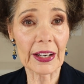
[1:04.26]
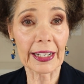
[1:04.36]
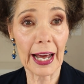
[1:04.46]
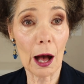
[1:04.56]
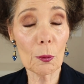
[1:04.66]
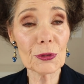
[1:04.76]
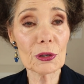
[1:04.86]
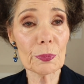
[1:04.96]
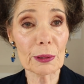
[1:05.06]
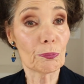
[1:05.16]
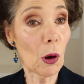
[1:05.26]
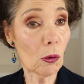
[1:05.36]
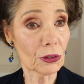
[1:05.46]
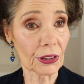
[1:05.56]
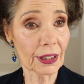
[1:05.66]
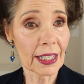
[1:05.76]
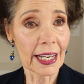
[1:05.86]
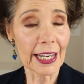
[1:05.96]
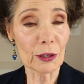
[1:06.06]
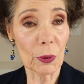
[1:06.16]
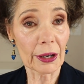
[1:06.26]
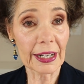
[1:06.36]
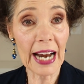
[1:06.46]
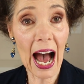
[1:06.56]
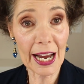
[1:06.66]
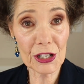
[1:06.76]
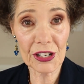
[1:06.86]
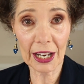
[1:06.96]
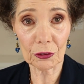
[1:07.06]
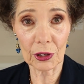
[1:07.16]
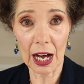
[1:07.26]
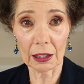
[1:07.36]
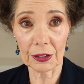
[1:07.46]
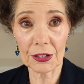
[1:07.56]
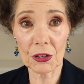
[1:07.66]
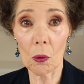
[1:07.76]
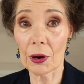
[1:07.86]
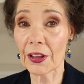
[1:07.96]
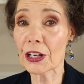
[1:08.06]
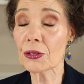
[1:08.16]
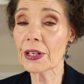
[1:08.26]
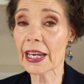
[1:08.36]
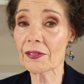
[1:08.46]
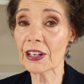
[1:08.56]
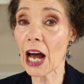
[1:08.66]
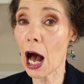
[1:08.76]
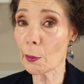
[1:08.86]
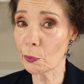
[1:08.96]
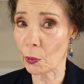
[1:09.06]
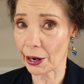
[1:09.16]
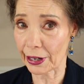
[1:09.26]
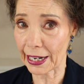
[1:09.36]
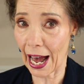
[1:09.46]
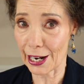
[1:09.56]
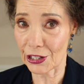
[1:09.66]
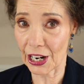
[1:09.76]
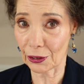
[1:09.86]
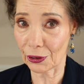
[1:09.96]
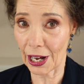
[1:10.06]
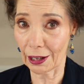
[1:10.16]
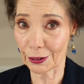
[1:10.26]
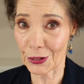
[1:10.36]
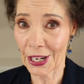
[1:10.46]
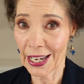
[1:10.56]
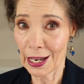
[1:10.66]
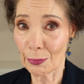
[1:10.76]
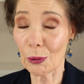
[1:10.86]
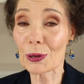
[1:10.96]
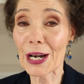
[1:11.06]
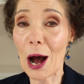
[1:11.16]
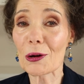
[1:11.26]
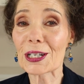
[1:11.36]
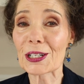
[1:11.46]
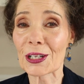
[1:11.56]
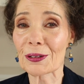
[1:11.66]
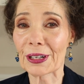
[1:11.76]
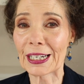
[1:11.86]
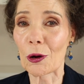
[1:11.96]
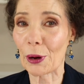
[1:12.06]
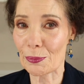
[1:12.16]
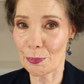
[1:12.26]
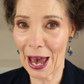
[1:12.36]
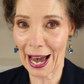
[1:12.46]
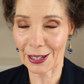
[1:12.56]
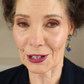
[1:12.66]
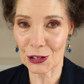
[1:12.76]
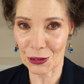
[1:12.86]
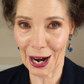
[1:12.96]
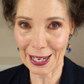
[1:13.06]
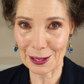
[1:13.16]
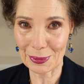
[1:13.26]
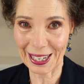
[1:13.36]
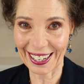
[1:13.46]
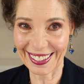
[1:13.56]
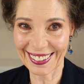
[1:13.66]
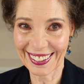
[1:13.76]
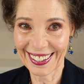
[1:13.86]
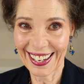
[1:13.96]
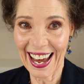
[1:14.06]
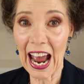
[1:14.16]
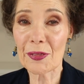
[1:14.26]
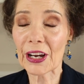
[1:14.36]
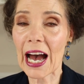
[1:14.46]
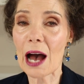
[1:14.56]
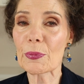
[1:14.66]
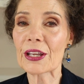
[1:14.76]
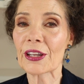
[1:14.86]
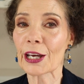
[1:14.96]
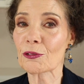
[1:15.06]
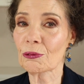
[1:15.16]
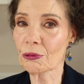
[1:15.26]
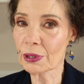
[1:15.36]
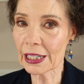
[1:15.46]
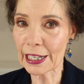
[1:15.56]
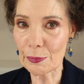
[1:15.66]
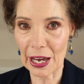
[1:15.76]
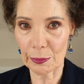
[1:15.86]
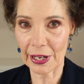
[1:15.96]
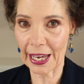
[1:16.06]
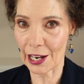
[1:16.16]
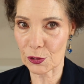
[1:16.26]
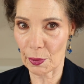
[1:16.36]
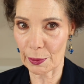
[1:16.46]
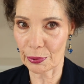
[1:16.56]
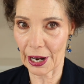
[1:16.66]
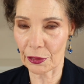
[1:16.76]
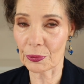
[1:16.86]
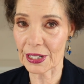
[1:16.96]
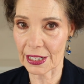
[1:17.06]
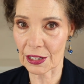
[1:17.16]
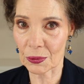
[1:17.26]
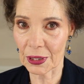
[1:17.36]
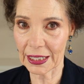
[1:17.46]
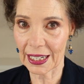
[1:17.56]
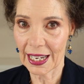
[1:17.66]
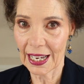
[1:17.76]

that it helped you be bolder in wearing eyeshadow colors or that you'd given up wearing eyeshadow colors, but were now considering going back to trying them again. And the comment that really made me catch my breath was this one.